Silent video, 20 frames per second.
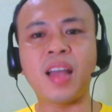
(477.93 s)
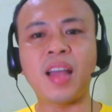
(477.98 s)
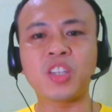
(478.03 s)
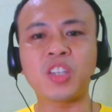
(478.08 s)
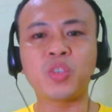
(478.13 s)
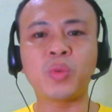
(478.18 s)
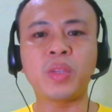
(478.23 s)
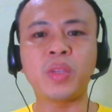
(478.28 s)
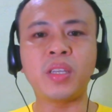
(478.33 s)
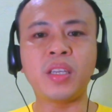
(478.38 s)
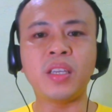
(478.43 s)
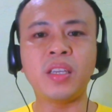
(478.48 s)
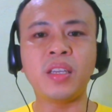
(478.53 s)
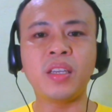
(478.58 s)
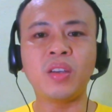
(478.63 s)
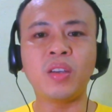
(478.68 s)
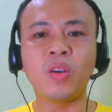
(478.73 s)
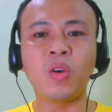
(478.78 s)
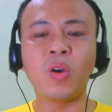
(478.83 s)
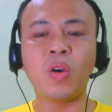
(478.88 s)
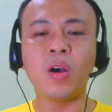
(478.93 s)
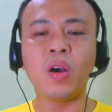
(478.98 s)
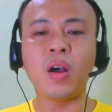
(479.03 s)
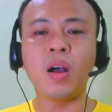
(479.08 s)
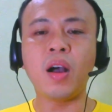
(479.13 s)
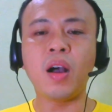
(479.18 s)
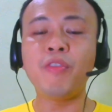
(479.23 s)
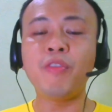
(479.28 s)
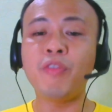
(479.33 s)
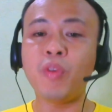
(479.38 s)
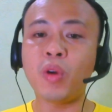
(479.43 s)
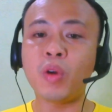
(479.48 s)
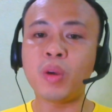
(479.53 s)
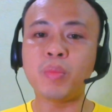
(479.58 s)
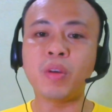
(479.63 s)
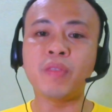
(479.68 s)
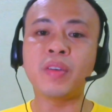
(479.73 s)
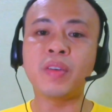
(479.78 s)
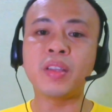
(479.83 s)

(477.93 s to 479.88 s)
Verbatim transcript: actually a form of